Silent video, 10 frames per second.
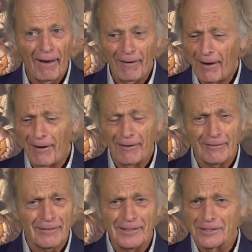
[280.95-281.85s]
Ah,
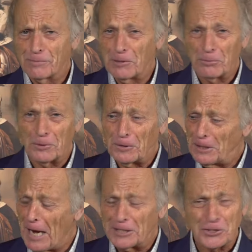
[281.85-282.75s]
these people,
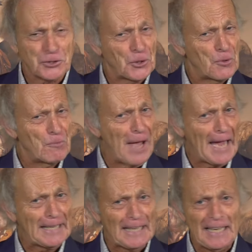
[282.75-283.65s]
not so
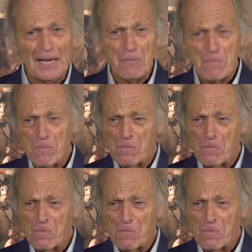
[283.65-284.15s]
manly.